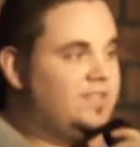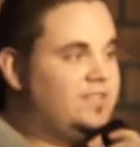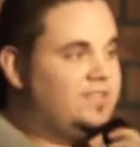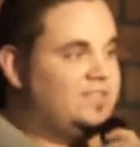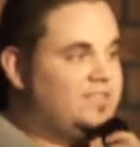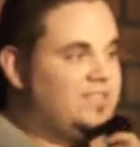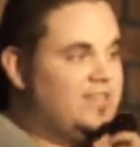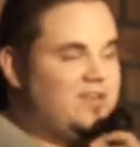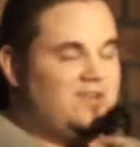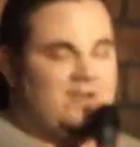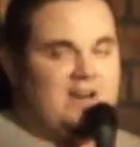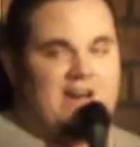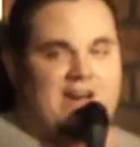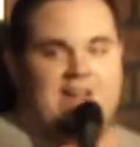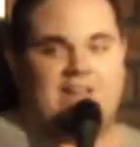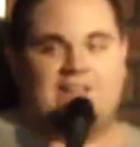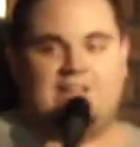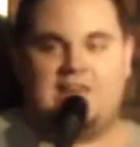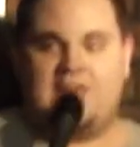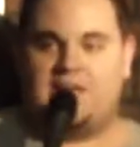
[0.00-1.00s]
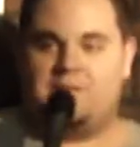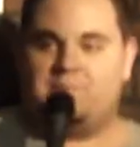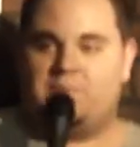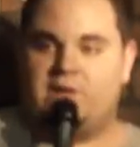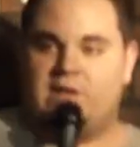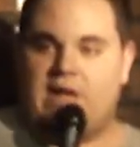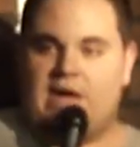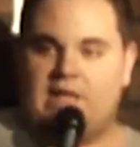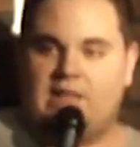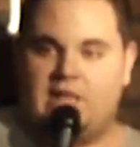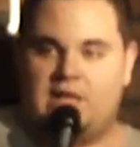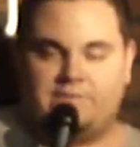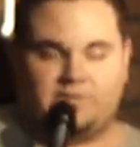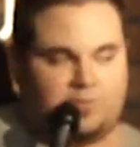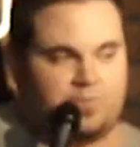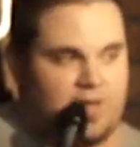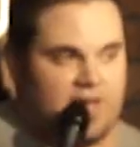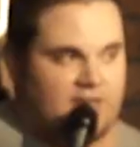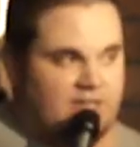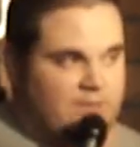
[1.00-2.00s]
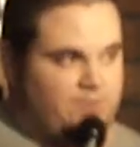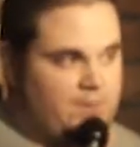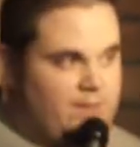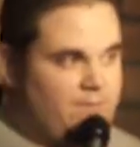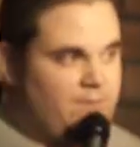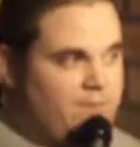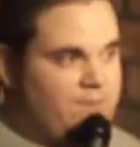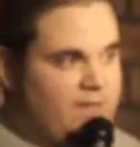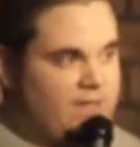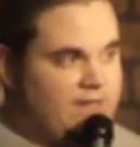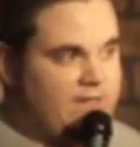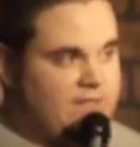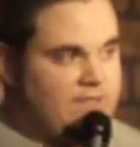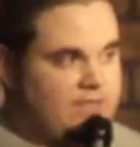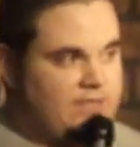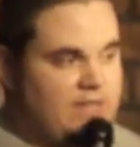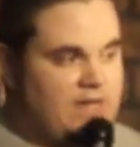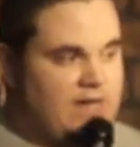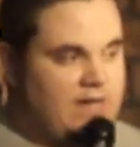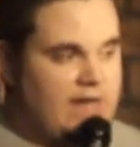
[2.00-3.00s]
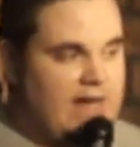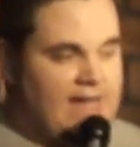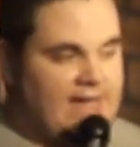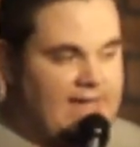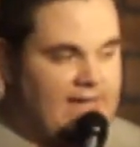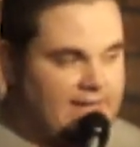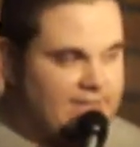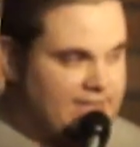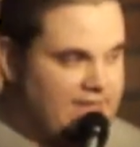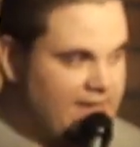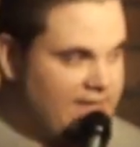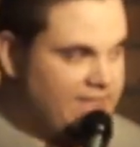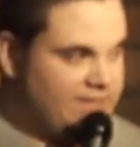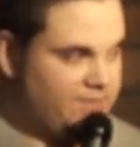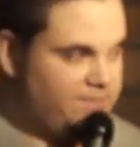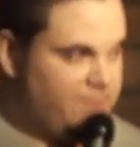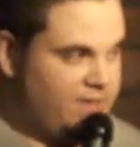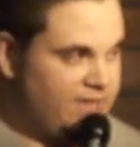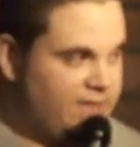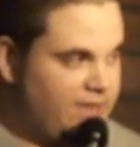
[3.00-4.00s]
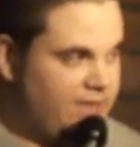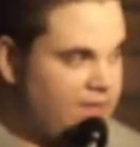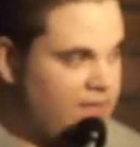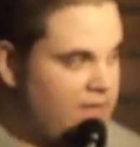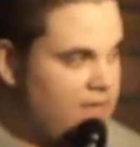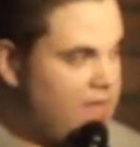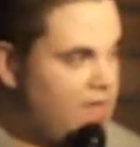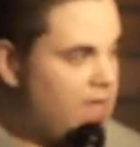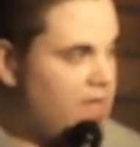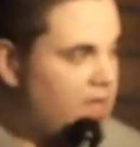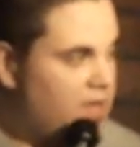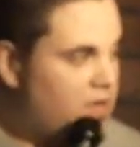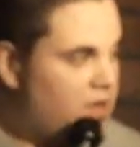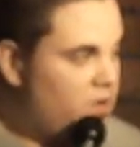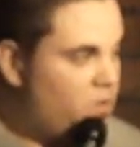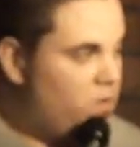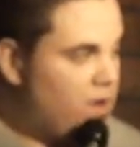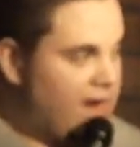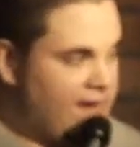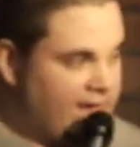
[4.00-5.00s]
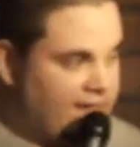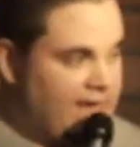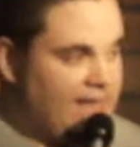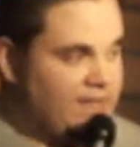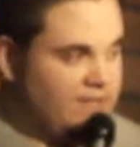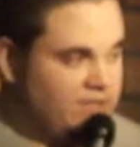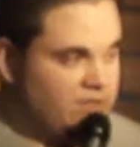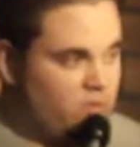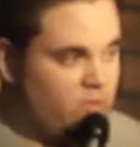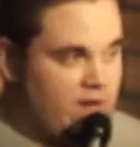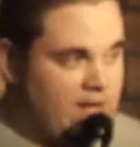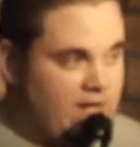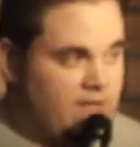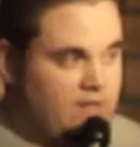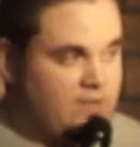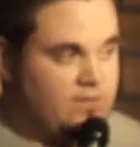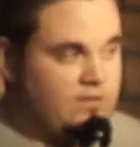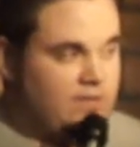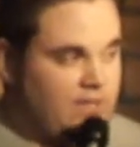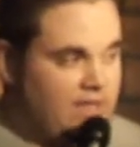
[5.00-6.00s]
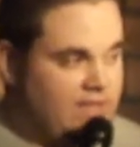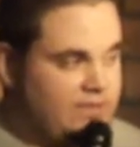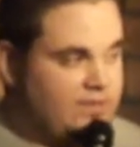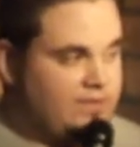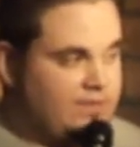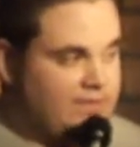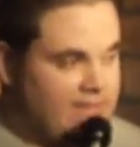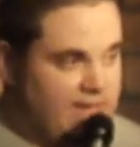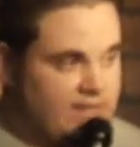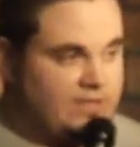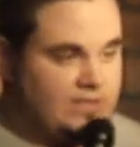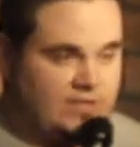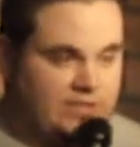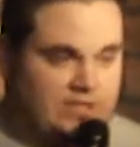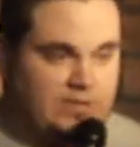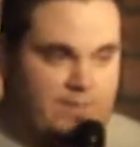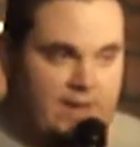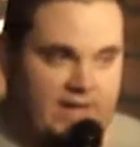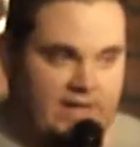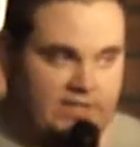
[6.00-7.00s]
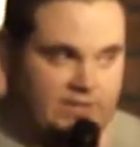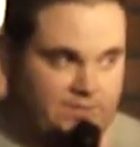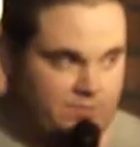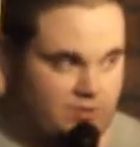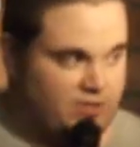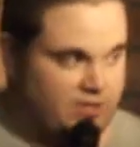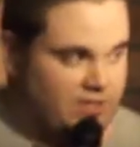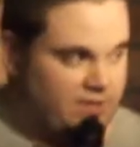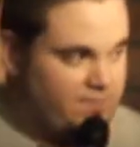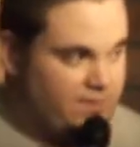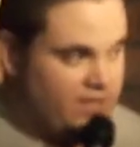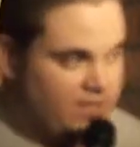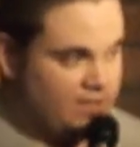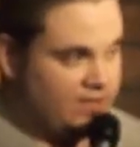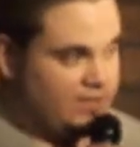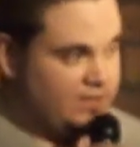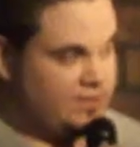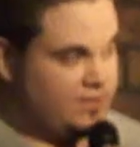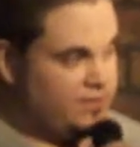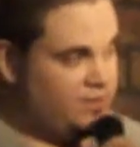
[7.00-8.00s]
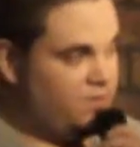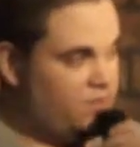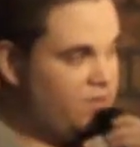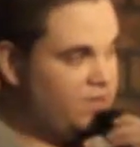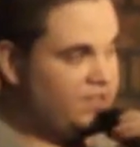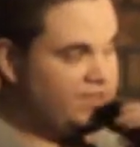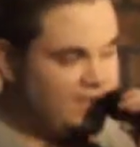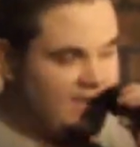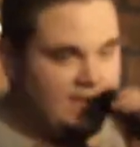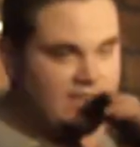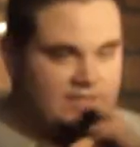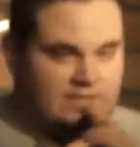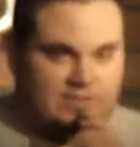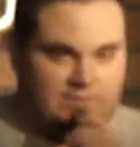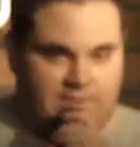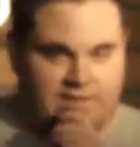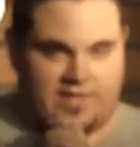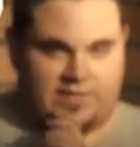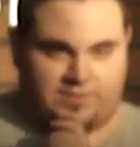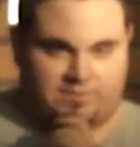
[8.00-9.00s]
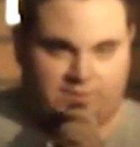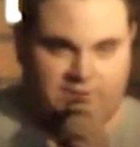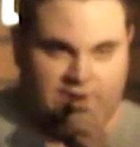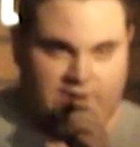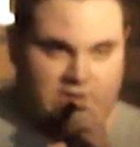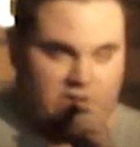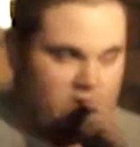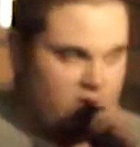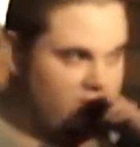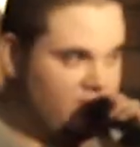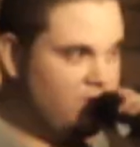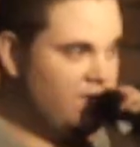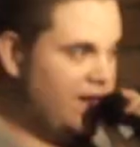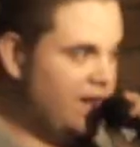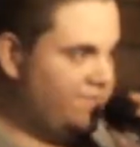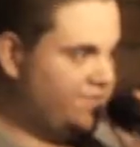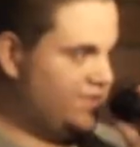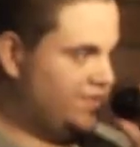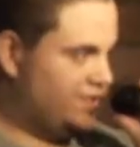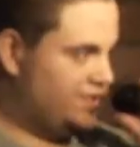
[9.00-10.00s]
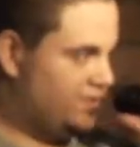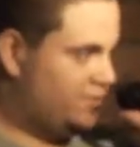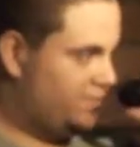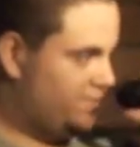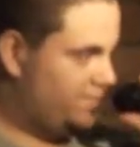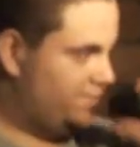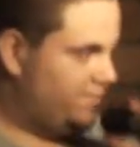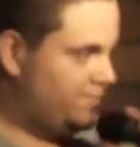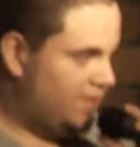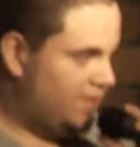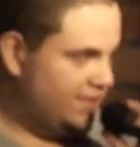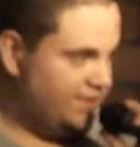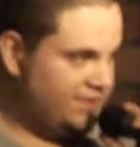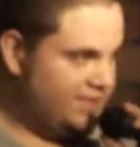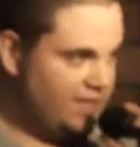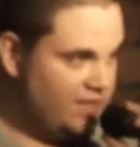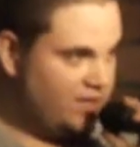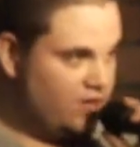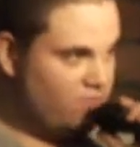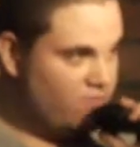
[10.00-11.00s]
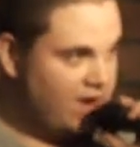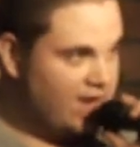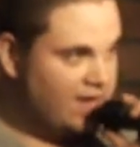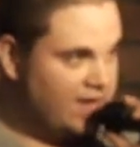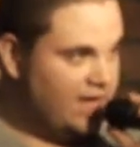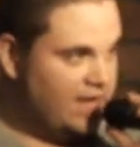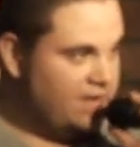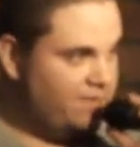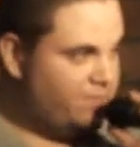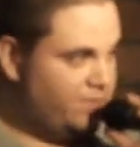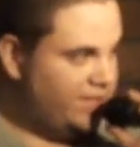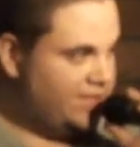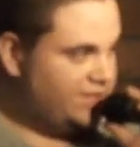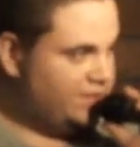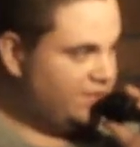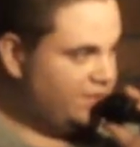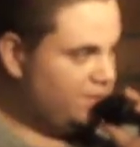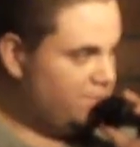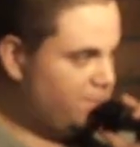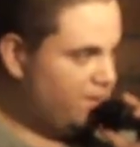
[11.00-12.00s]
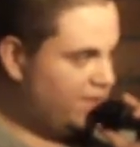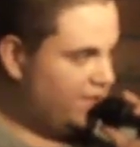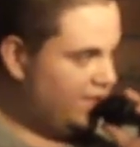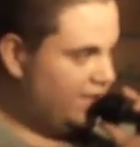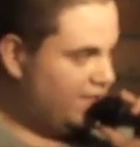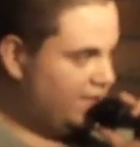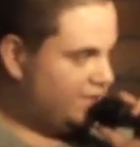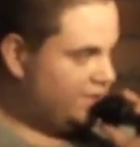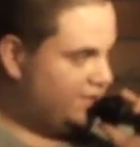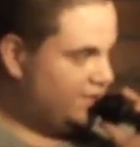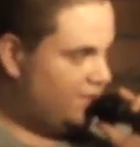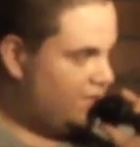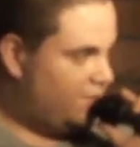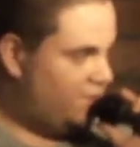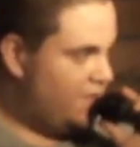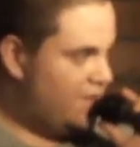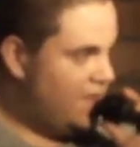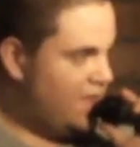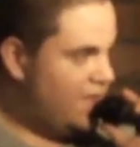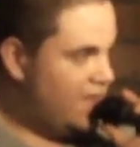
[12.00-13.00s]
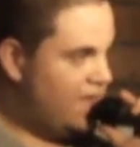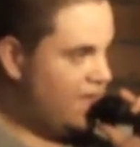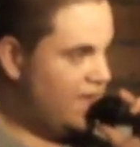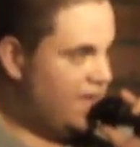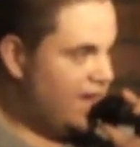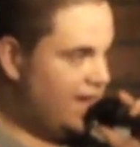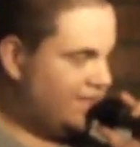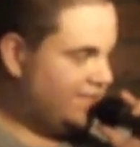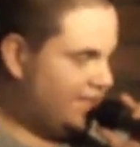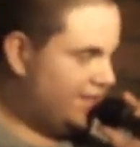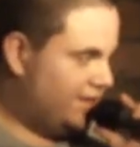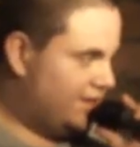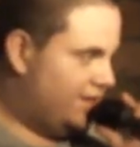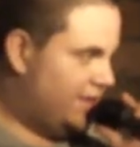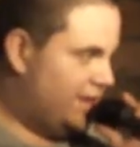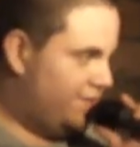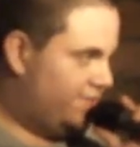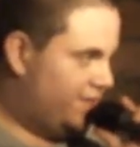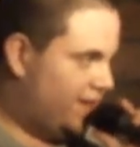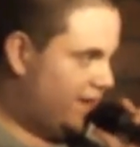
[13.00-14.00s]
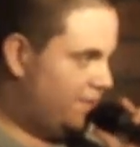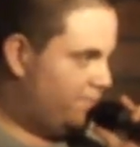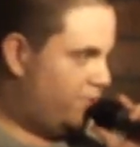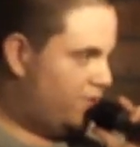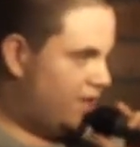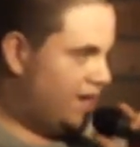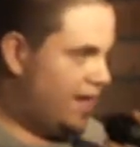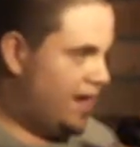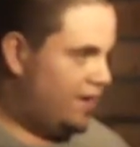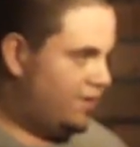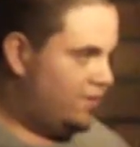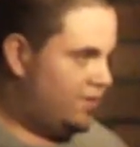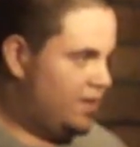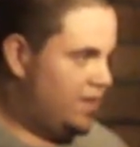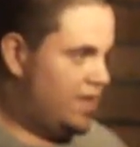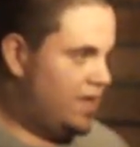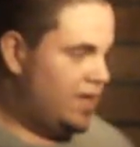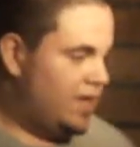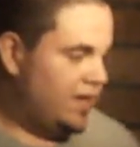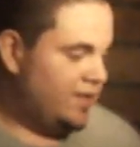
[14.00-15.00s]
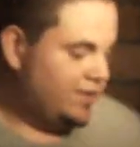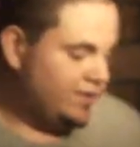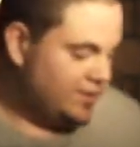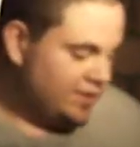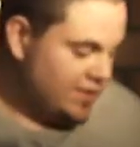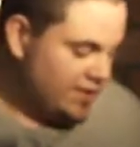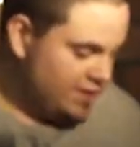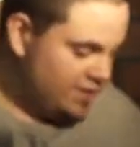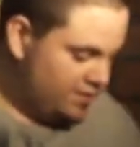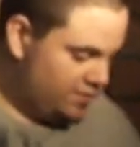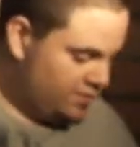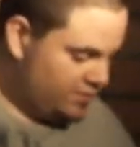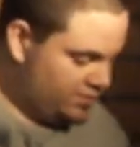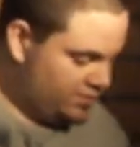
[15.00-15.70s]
So, yeah, but I love Spanish people because I can't dance, but what I can do well is dance to Spanish music, because when you dance to Spanish music, all you have to do is take your right hand, place it on your belly like so, and take your left hand, put it out, and just kind of...